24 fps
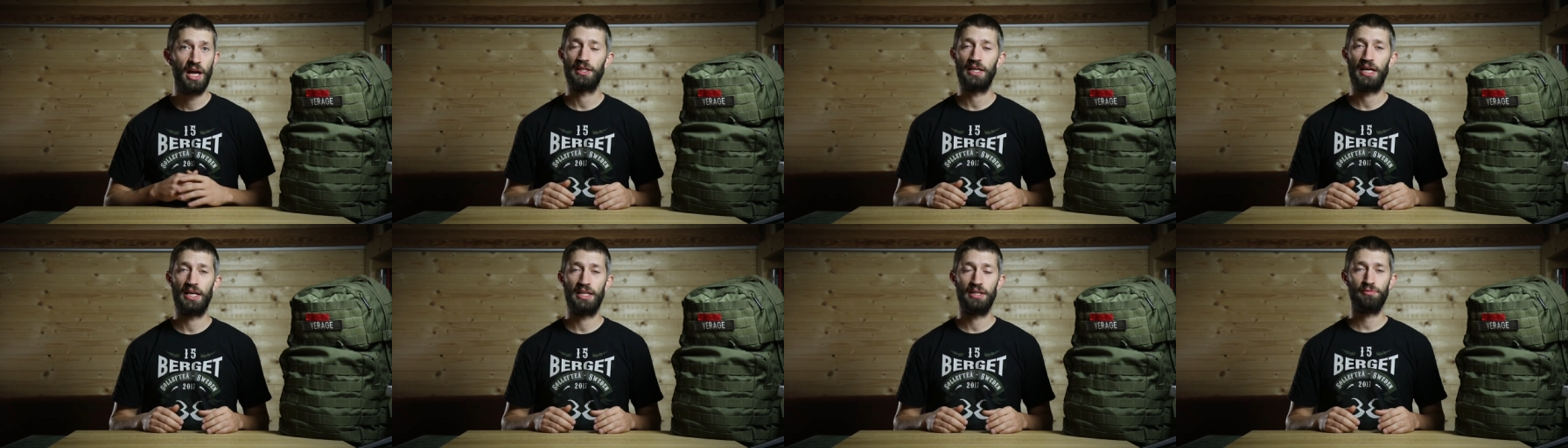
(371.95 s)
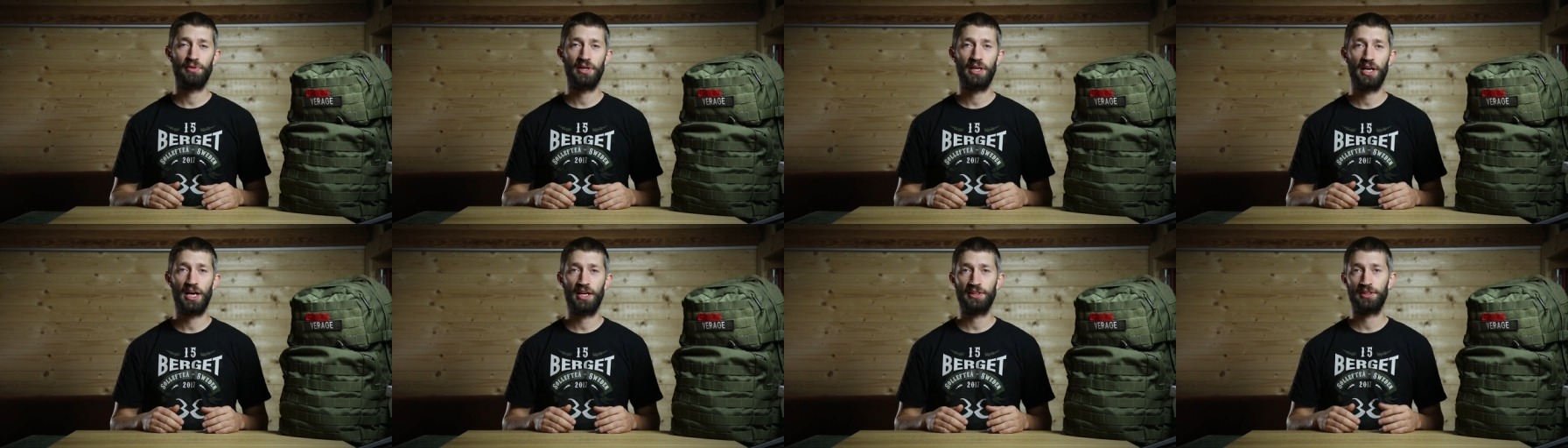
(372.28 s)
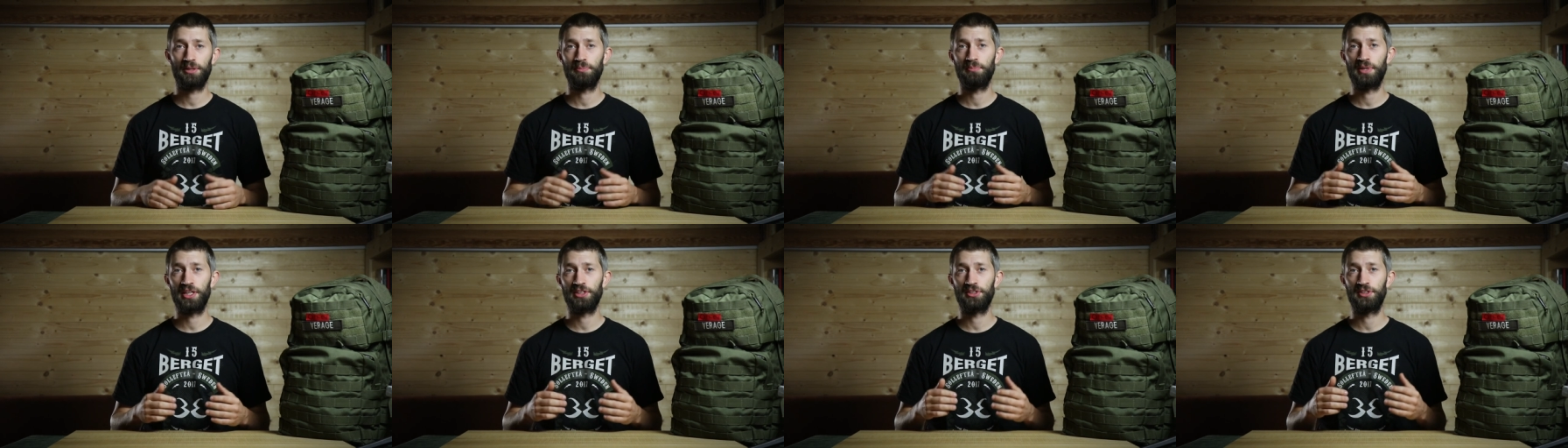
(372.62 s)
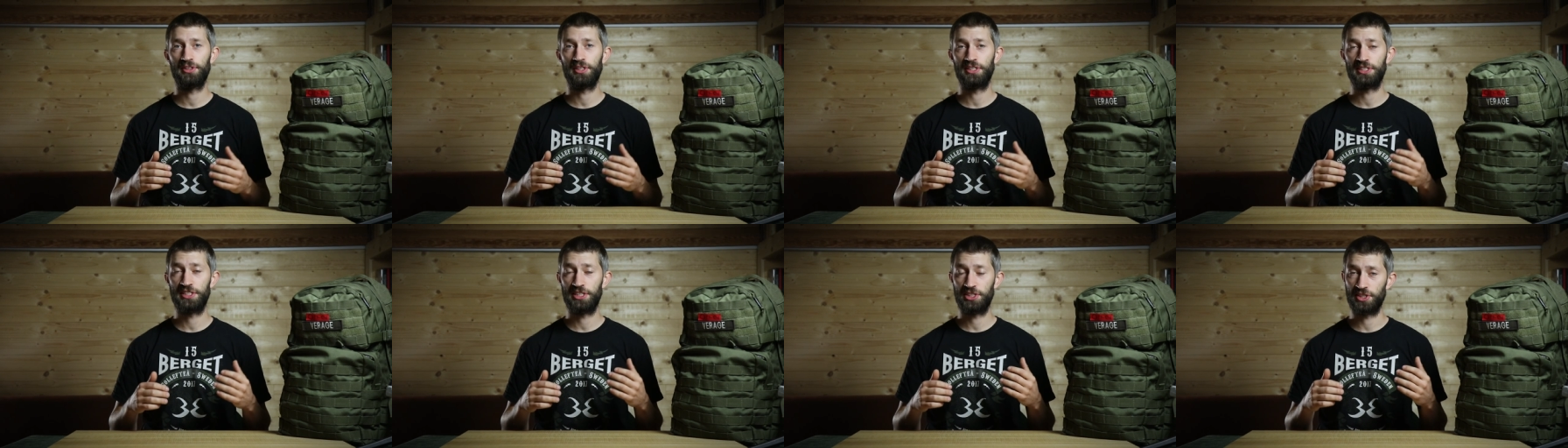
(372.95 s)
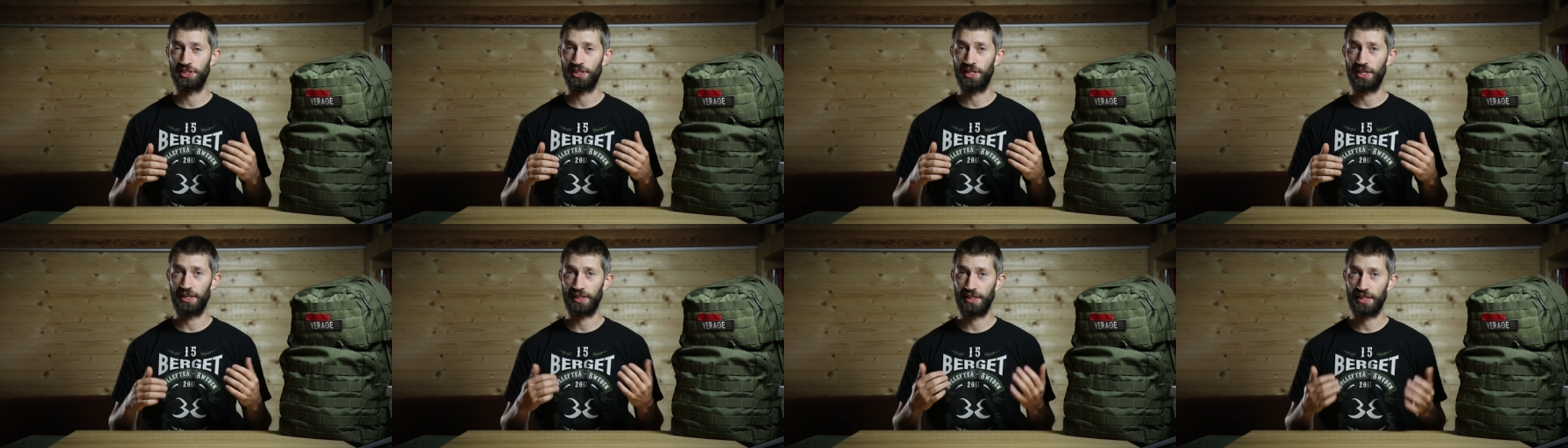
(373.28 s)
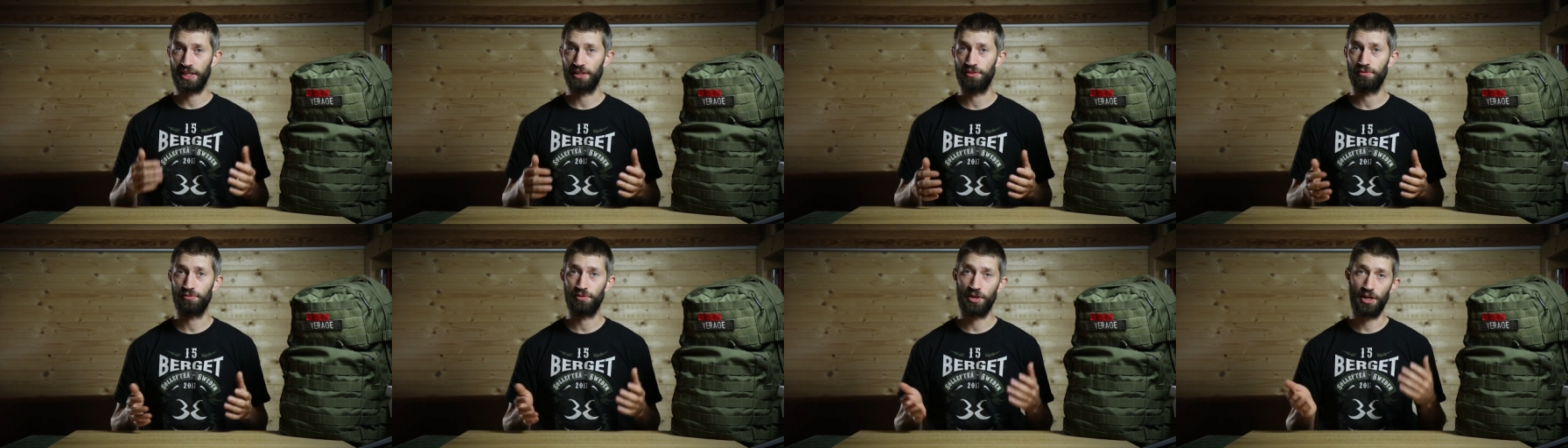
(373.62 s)
And if I had to make the decision
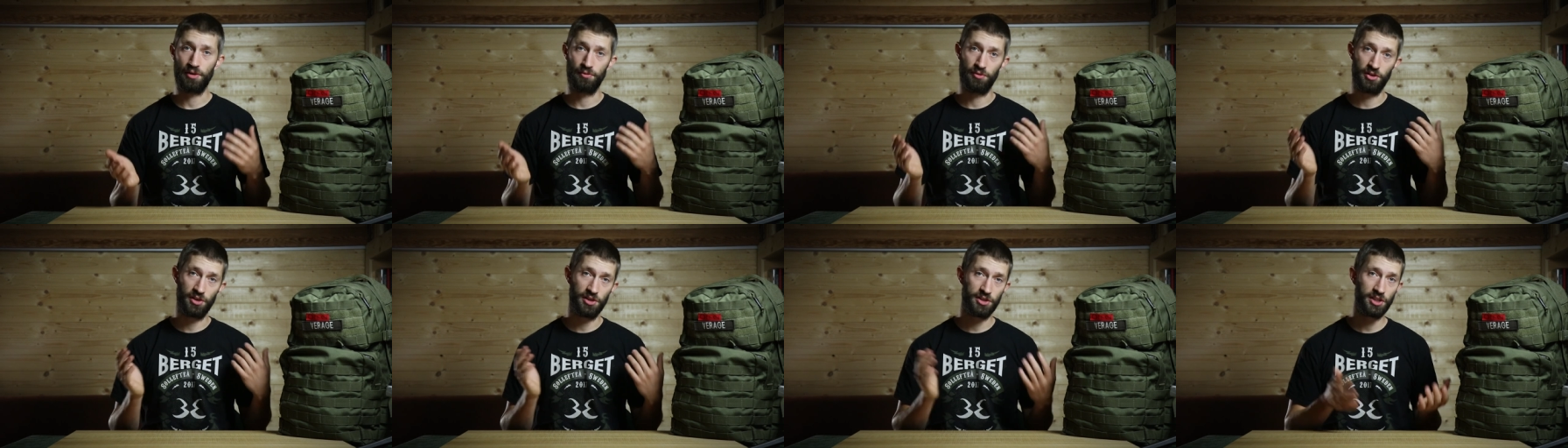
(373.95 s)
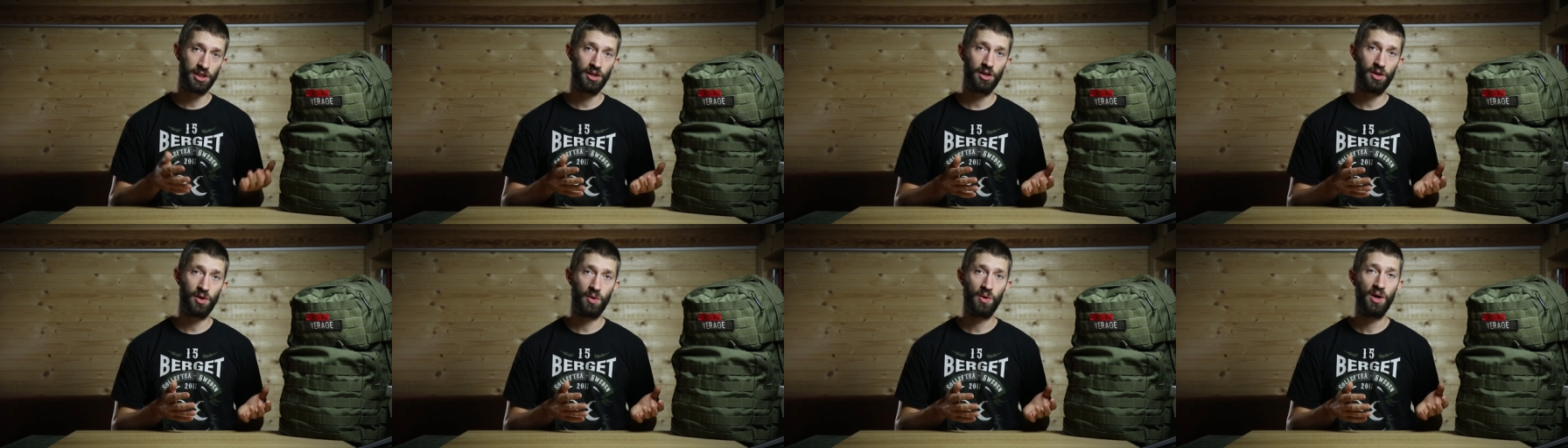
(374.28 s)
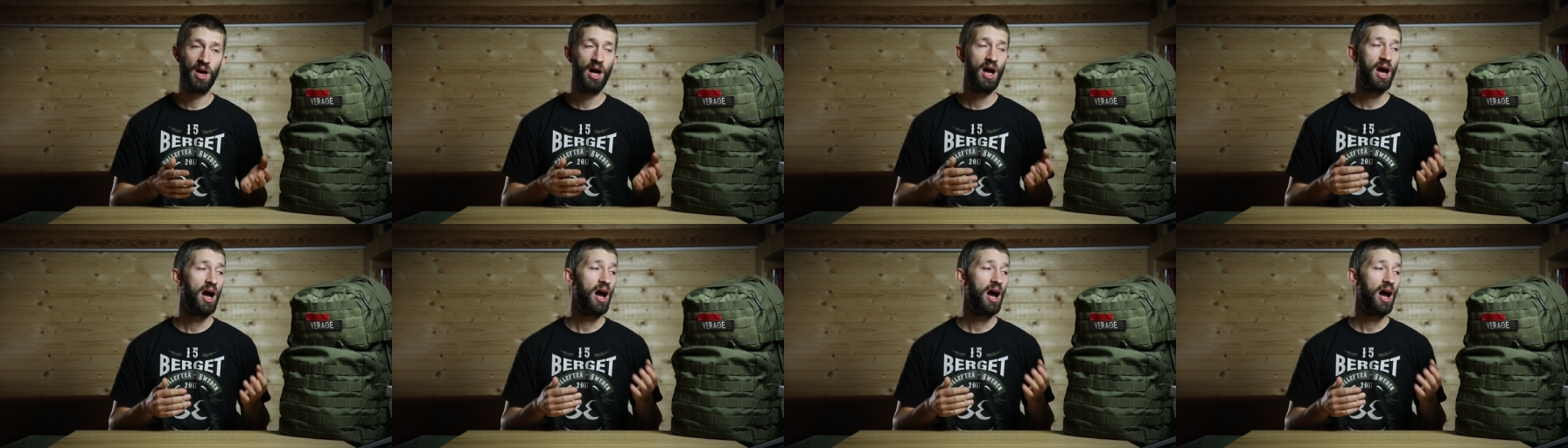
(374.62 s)
again five years ago,